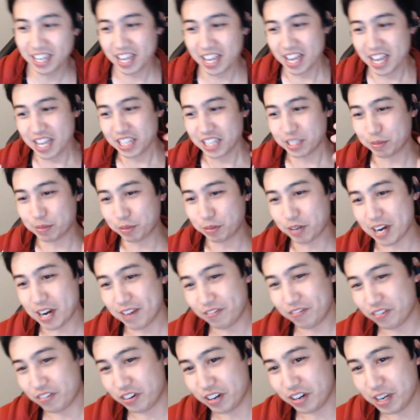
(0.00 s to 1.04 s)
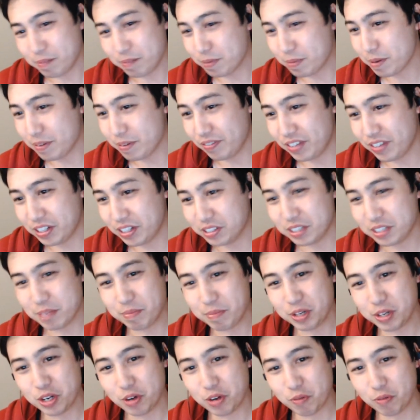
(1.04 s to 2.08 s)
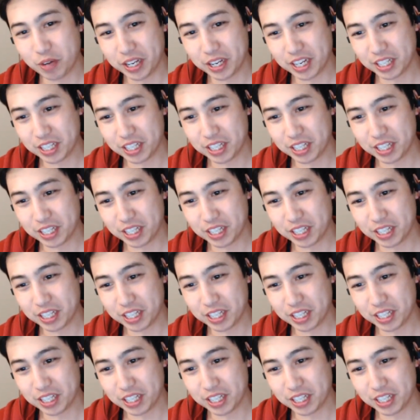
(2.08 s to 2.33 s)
Subscribe for upcoming videos. Let me know what you guys